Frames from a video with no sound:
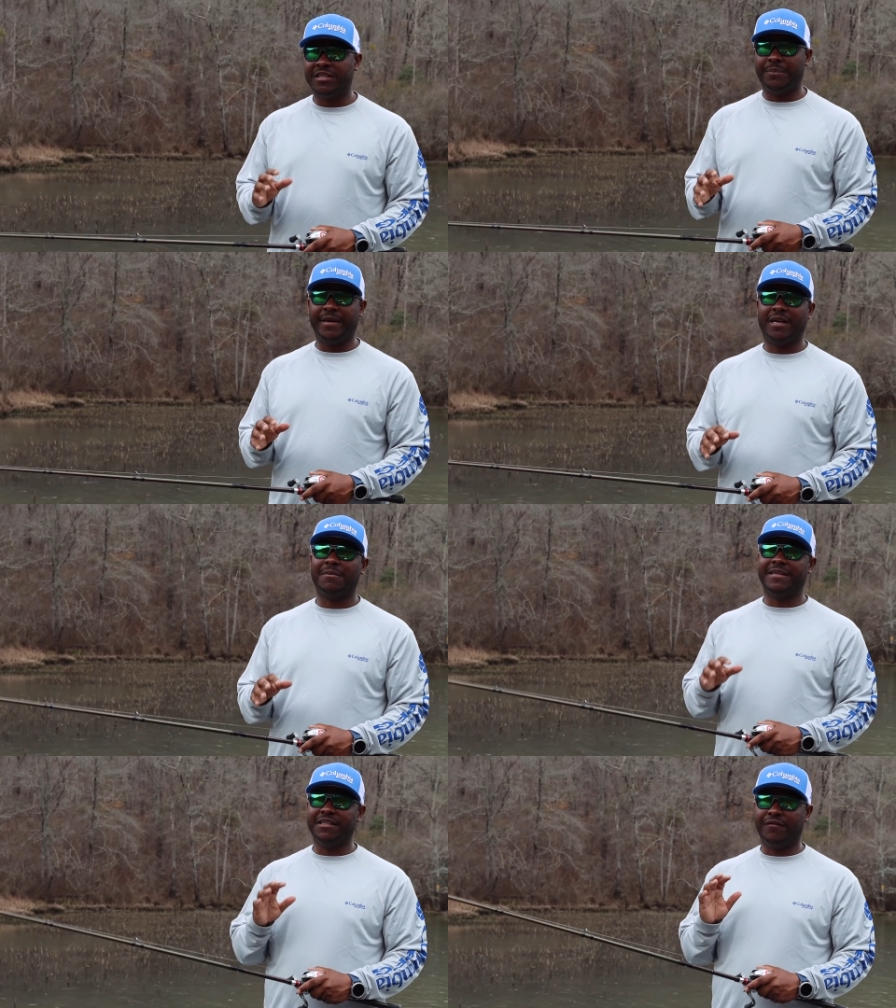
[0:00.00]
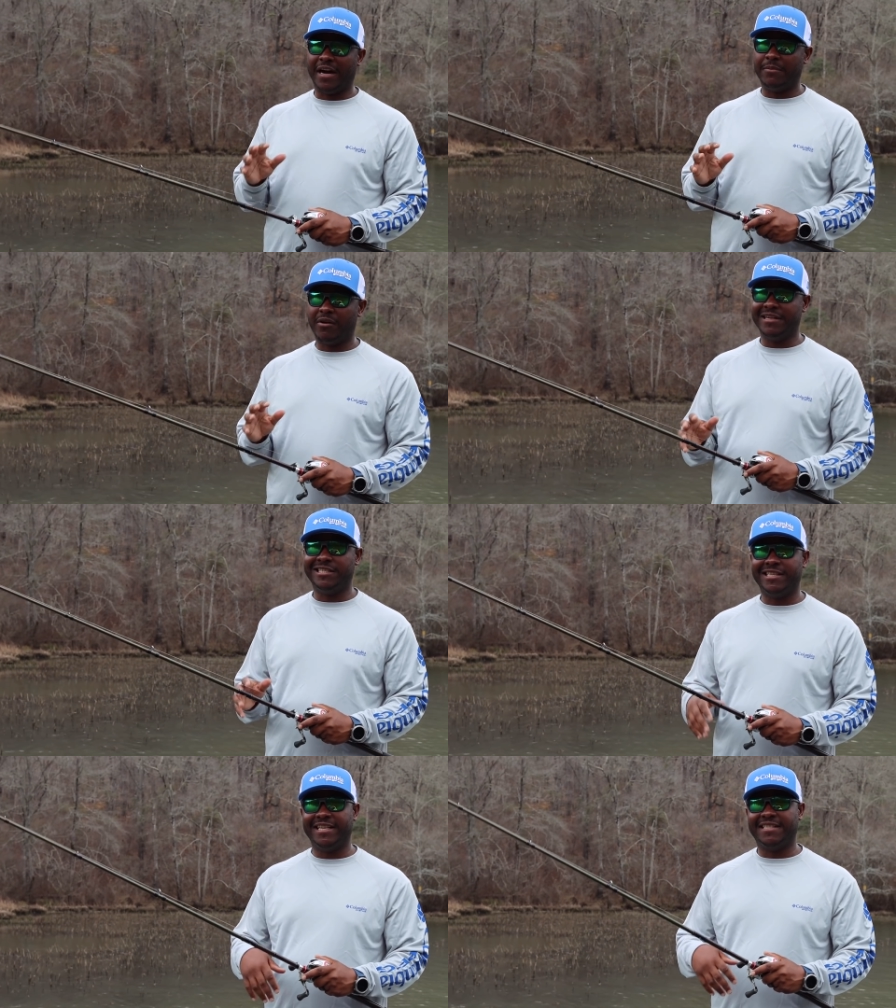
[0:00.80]
to pick up these vibrating
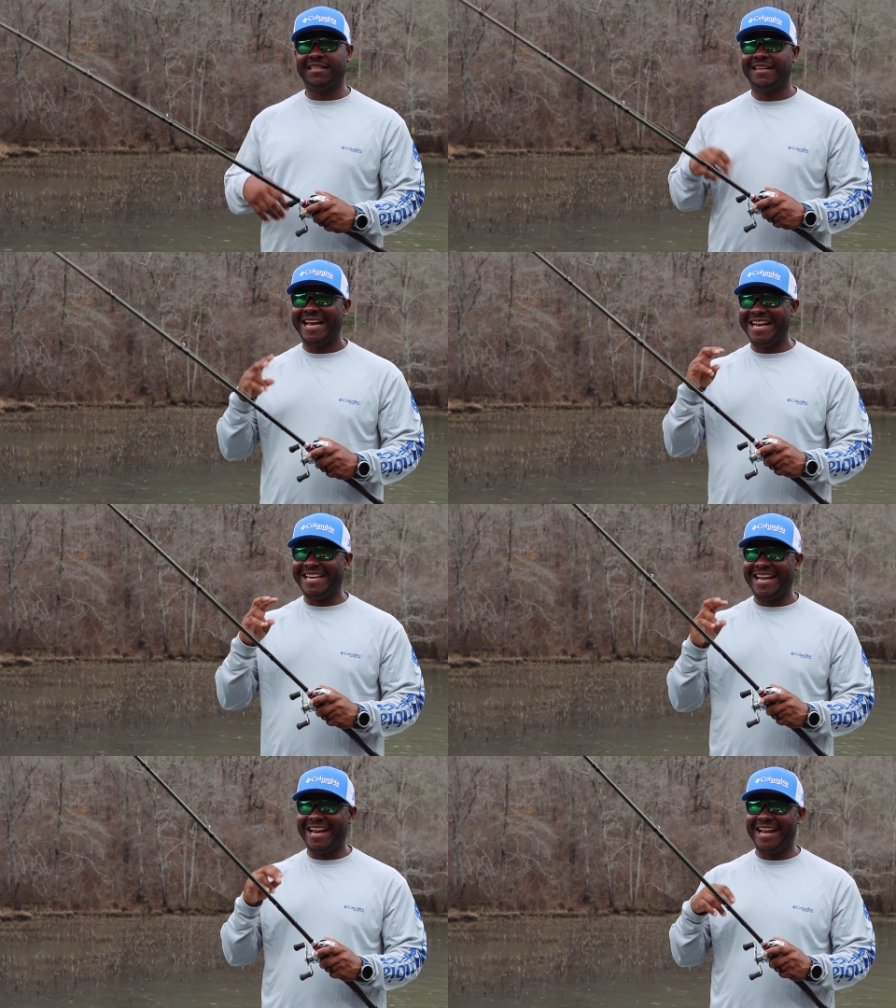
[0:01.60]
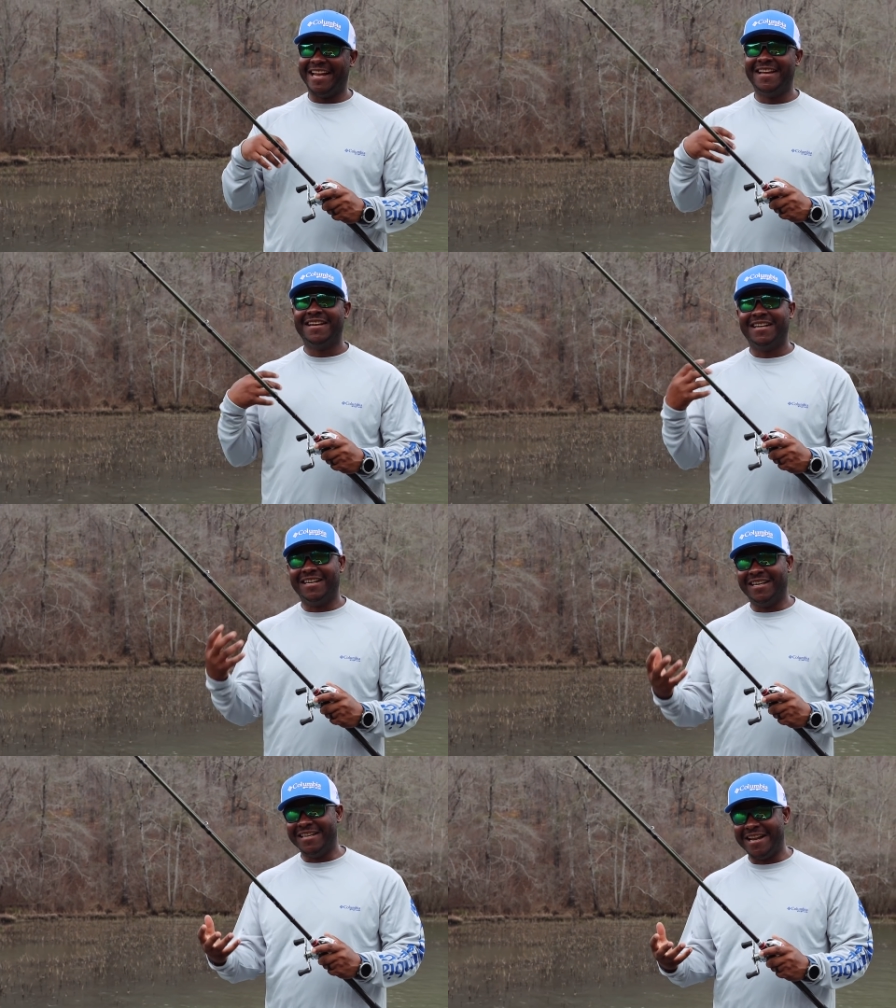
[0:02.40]
jigs, aka
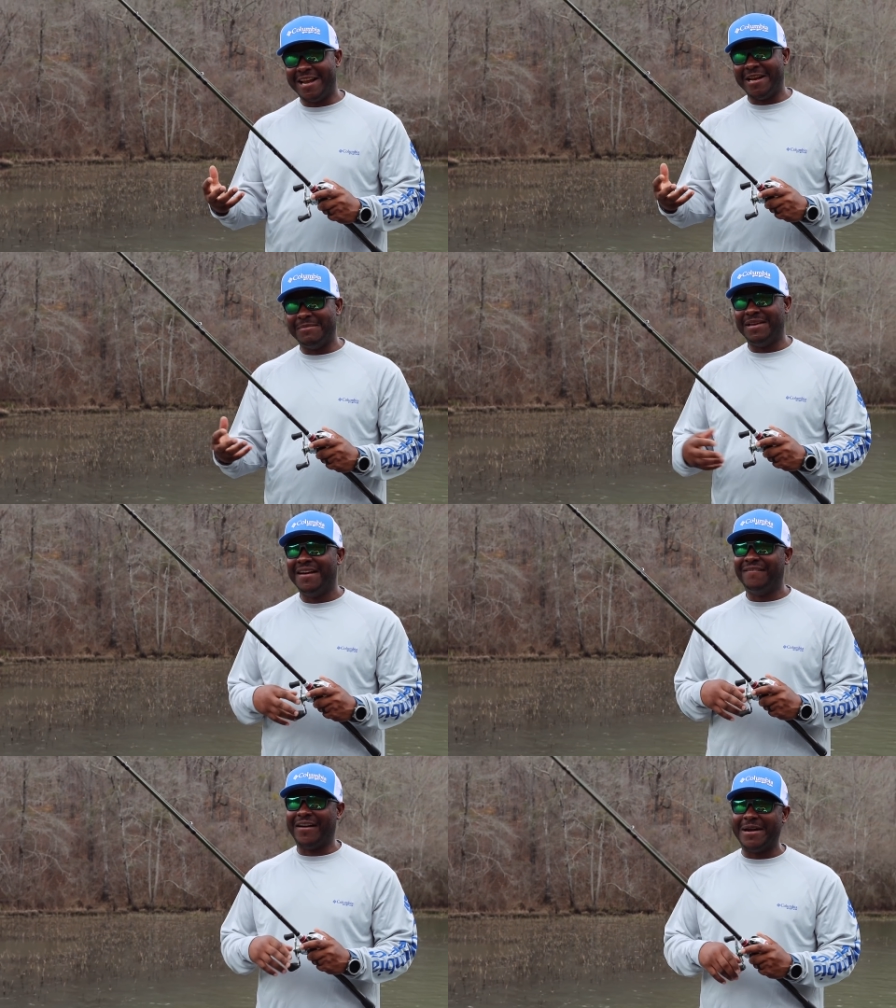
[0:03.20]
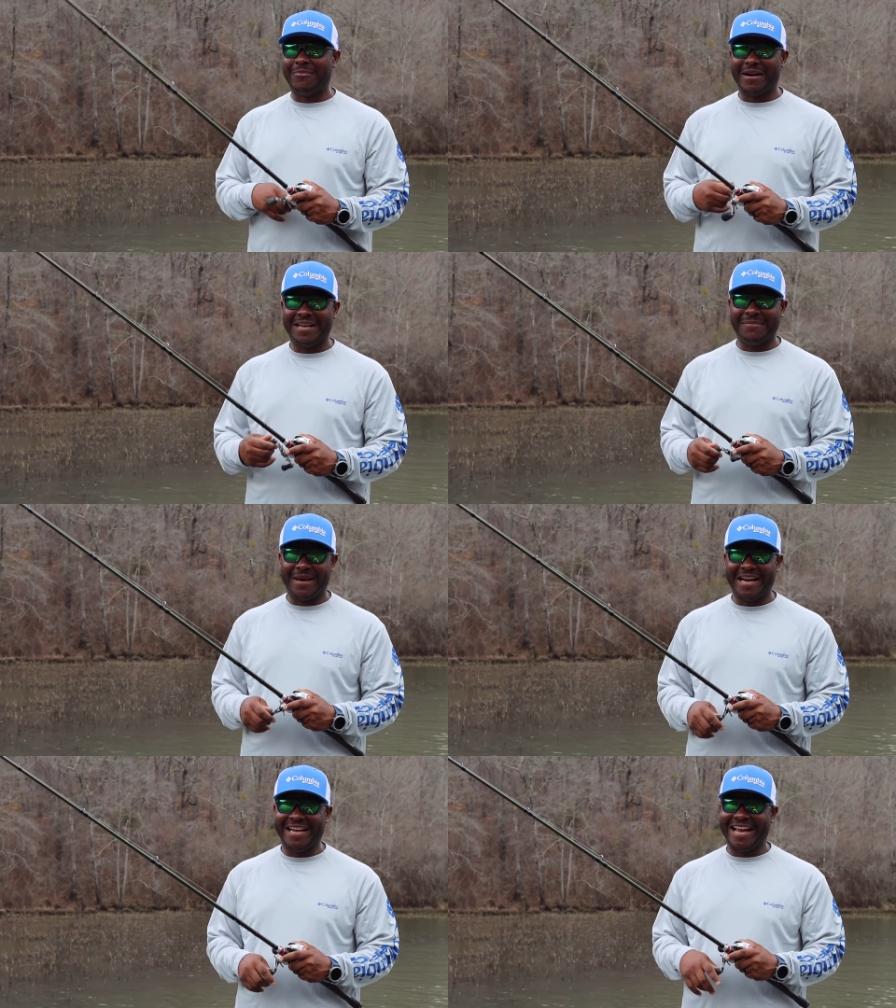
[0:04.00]
unnamed vibrating
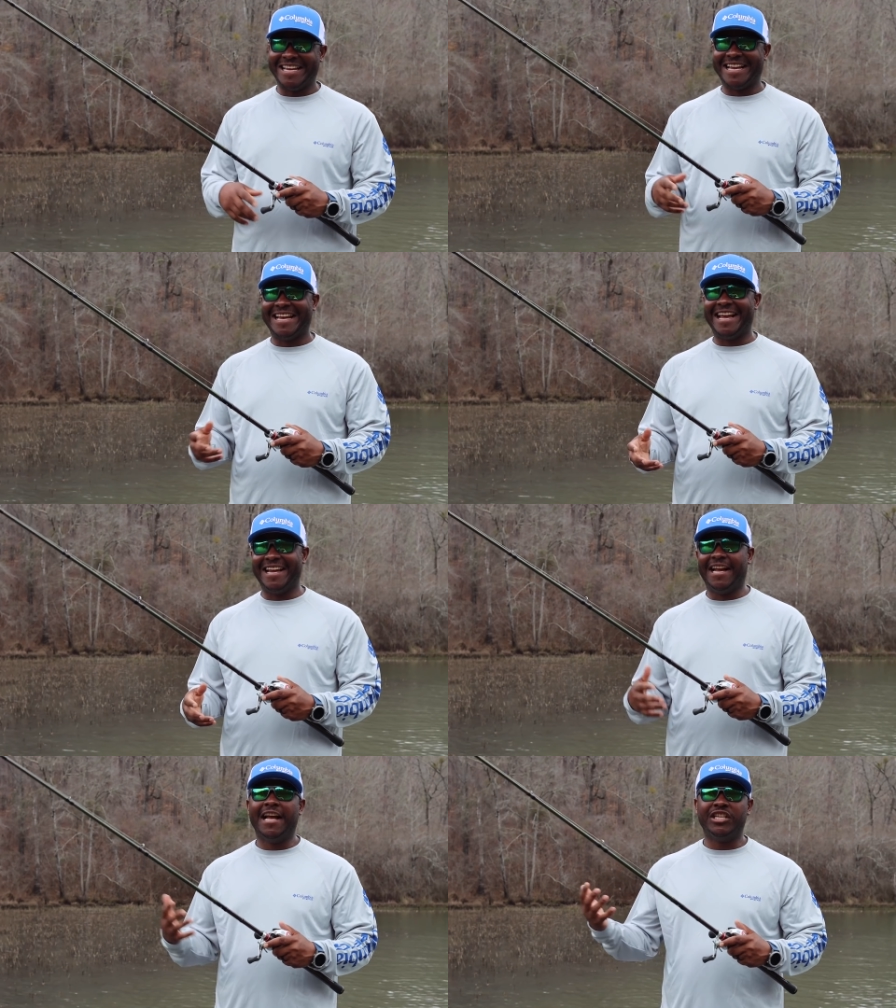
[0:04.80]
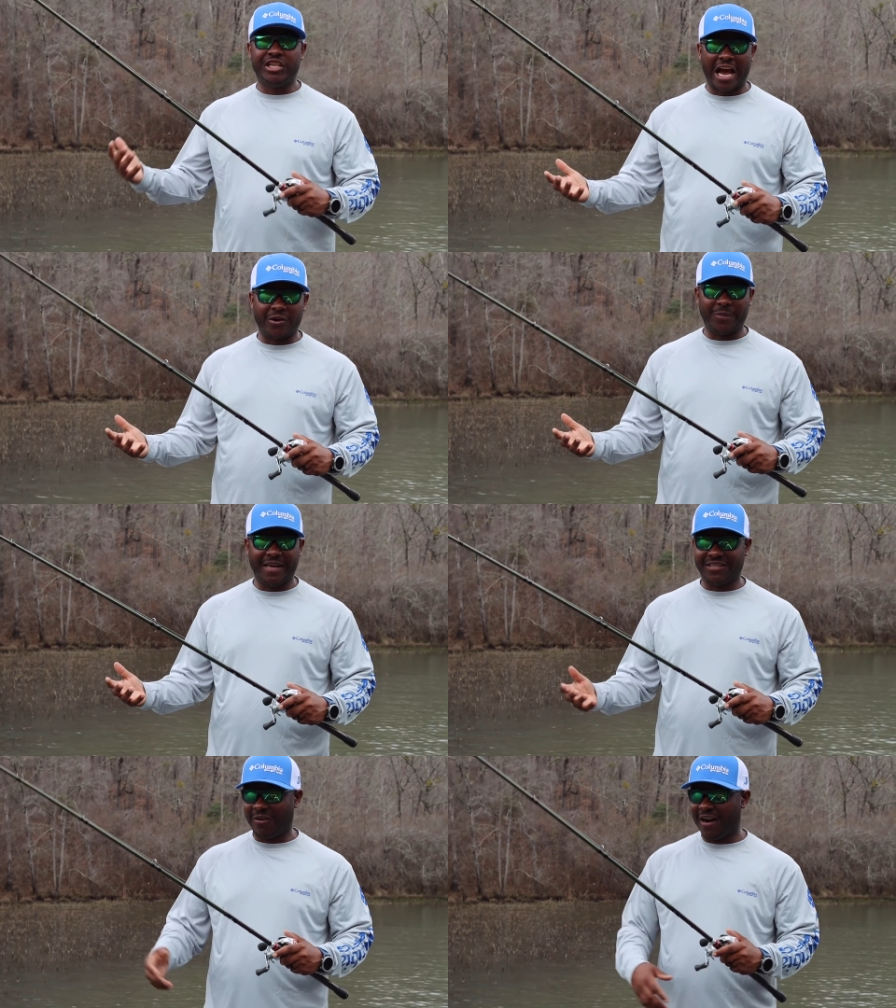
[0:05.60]
bait, aka
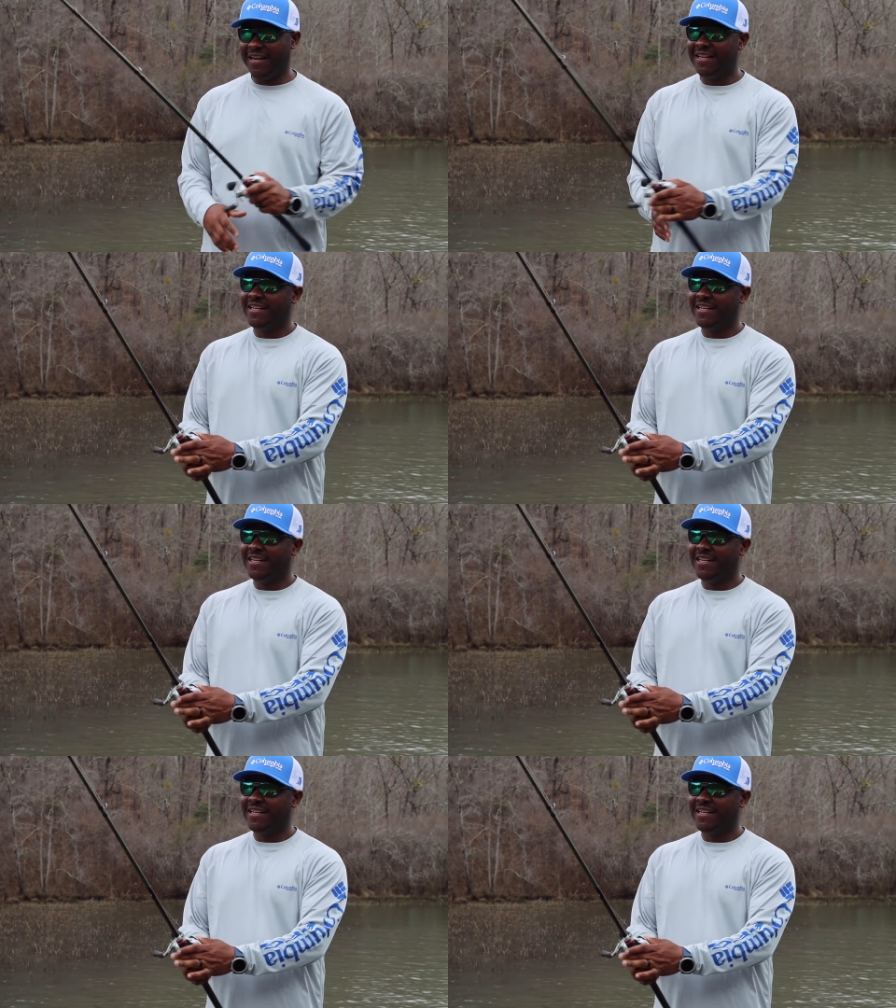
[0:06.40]
chatterbaits, right?